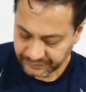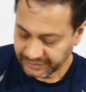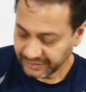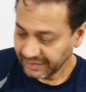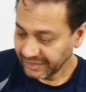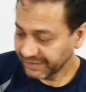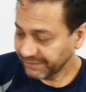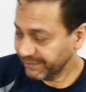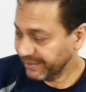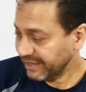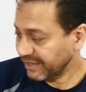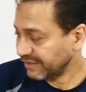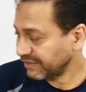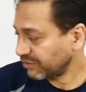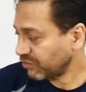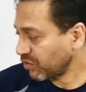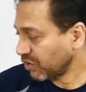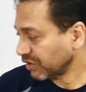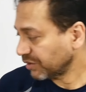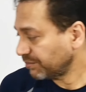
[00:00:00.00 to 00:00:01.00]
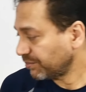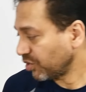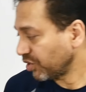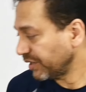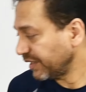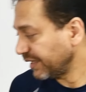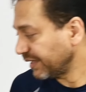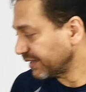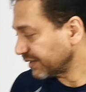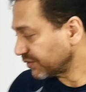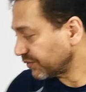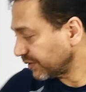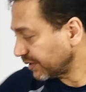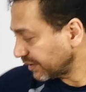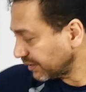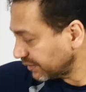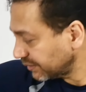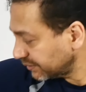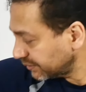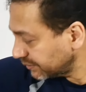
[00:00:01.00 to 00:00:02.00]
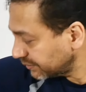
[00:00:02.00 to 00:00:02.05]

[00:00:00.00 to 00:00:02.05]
Let me get the water boiling as well.